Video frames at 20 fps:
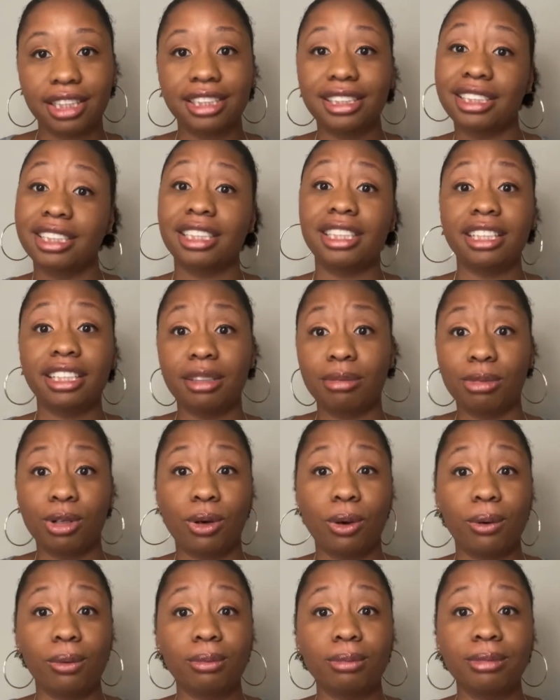in sending him
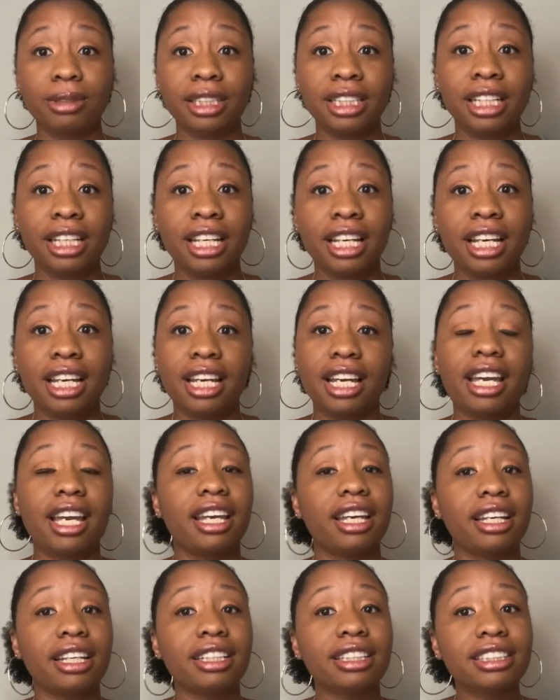home.
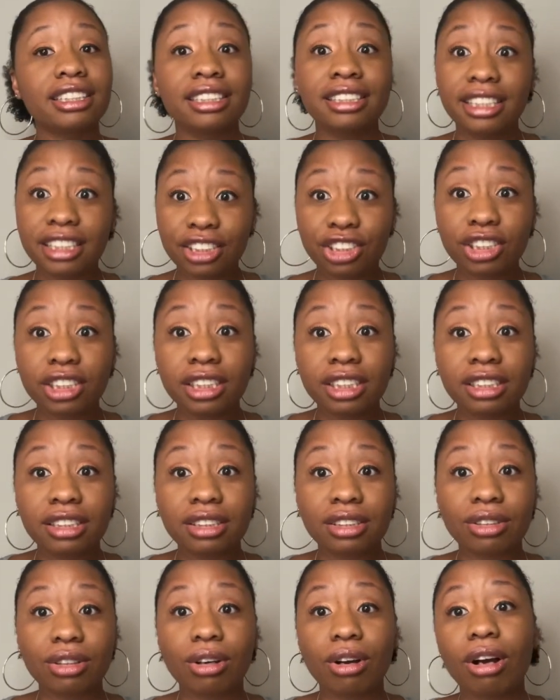And
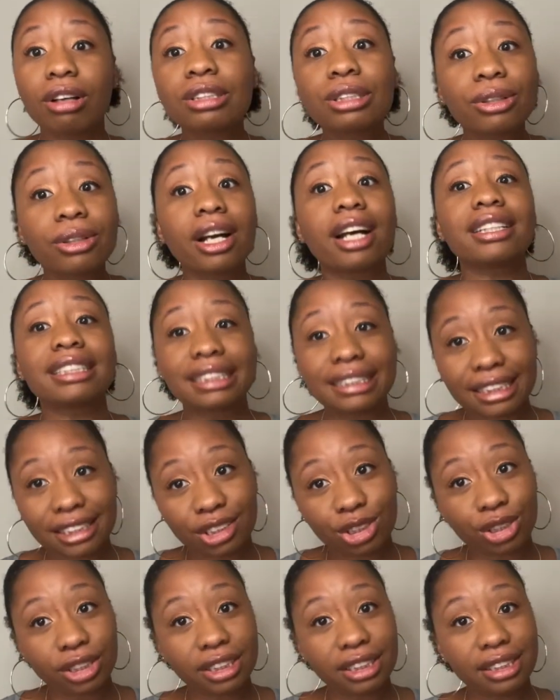snitches also got
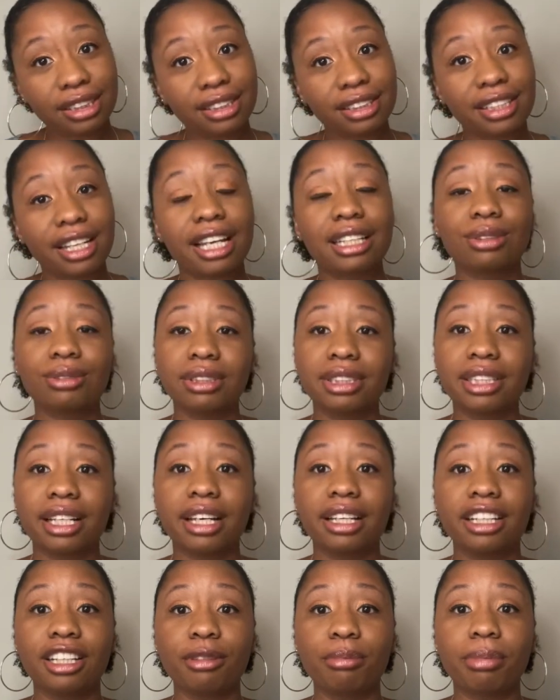stitches as we
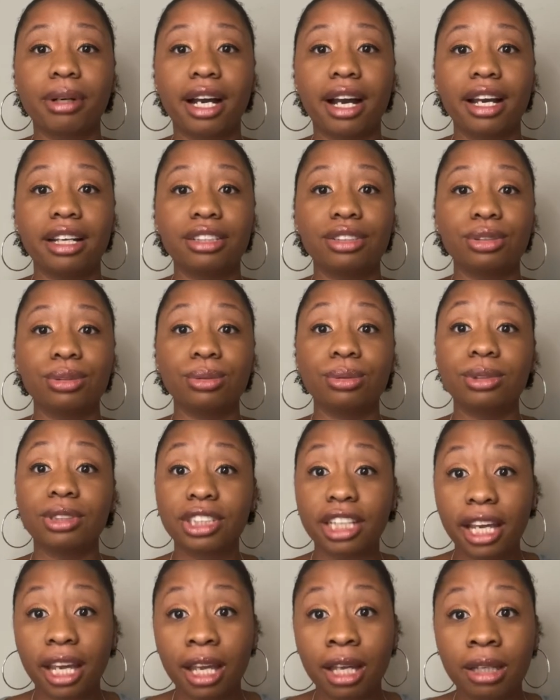said goodbye to
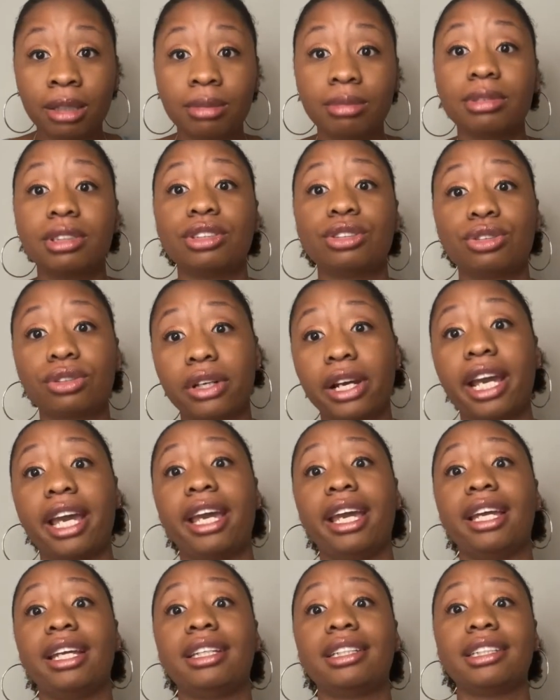James,
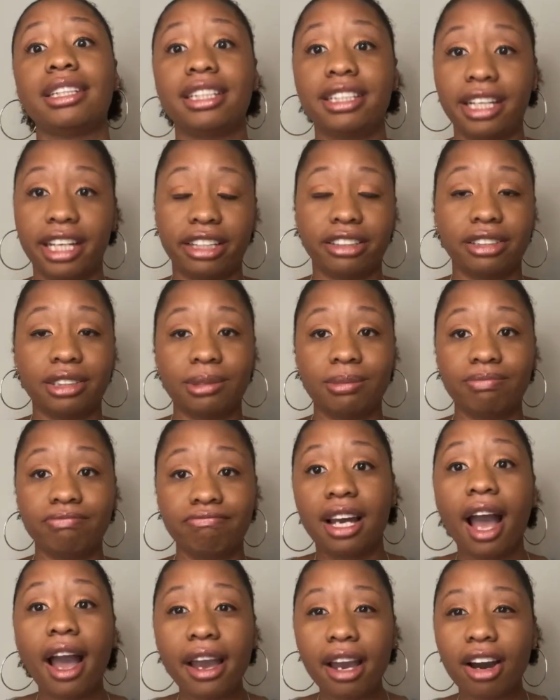Trey, and Aaron.
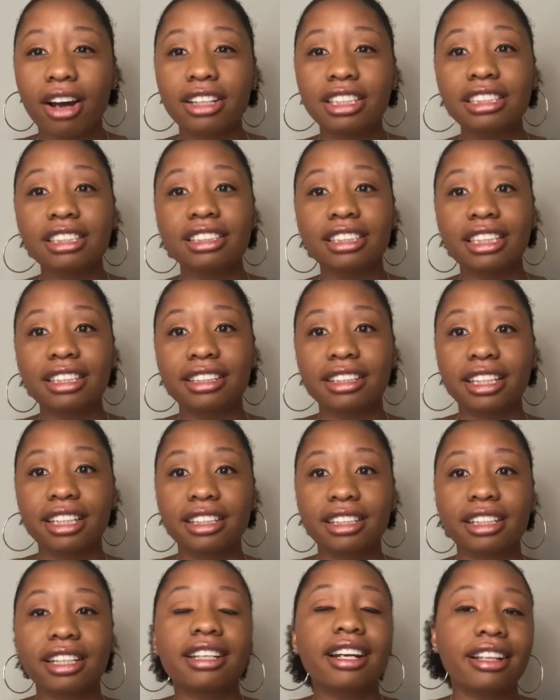I honestly
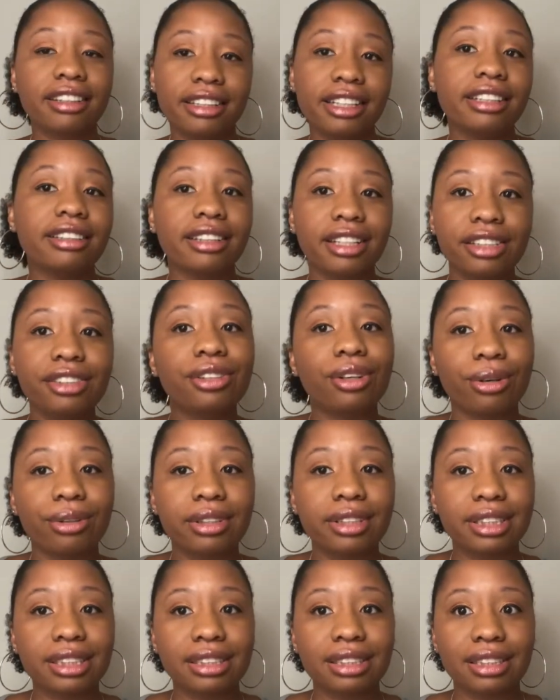think, and I think they know
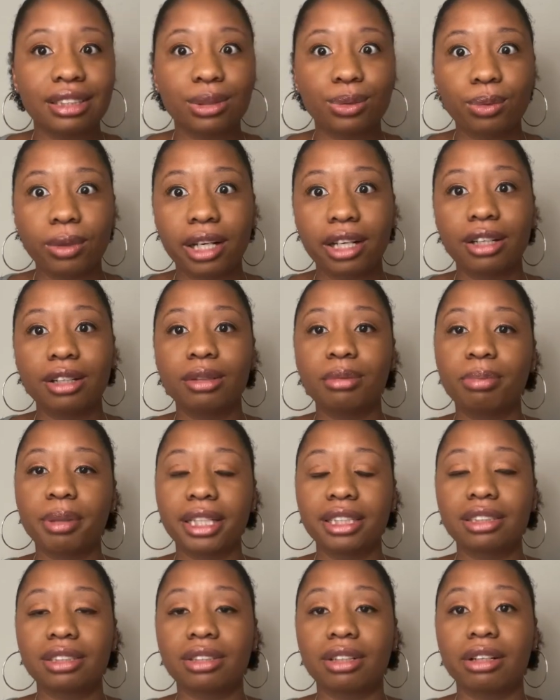this as well
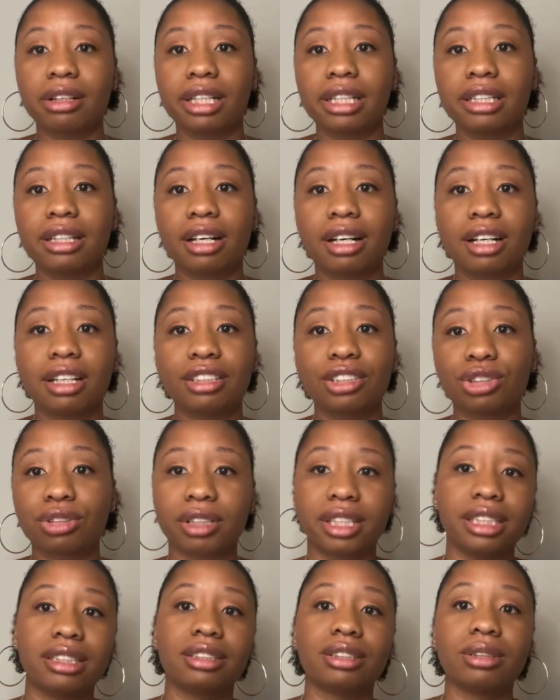based on
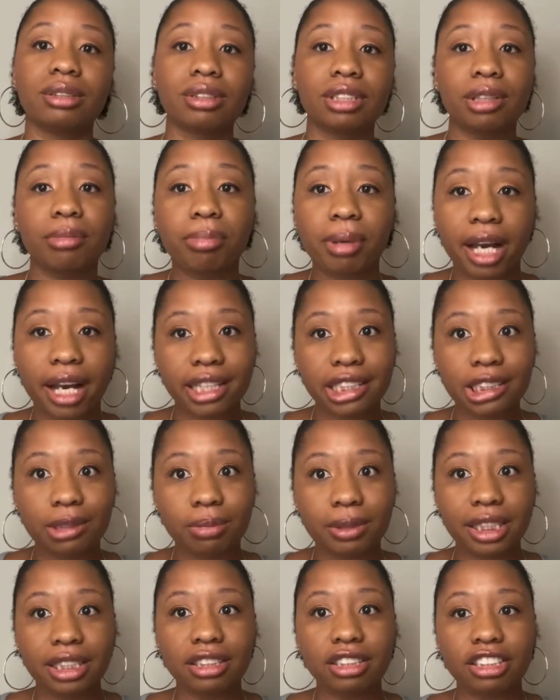Trey's little goodbye
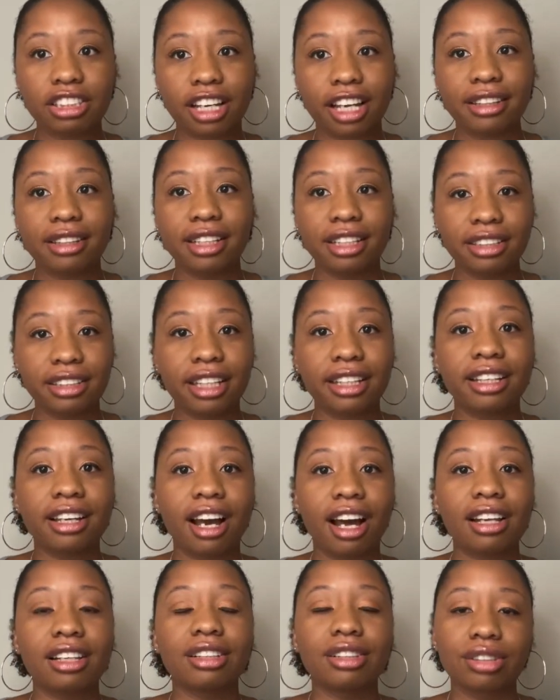speech, I think they
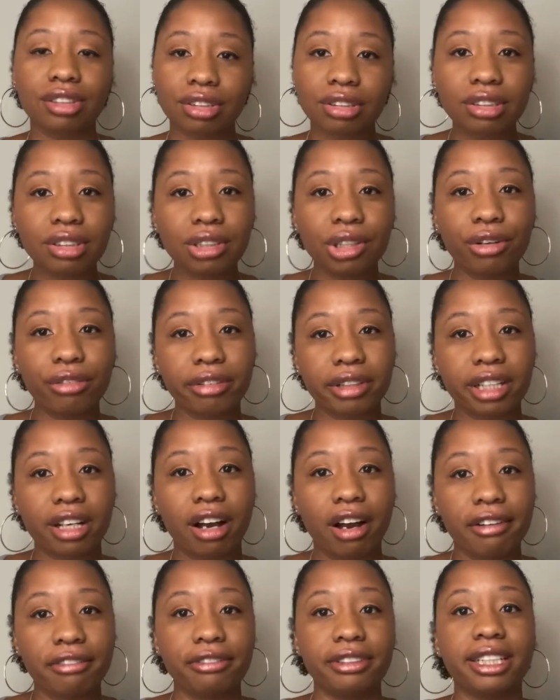got a little
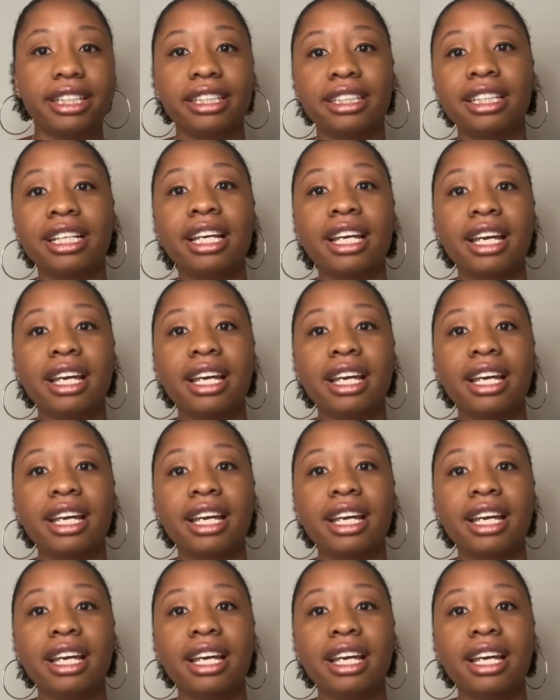overconfident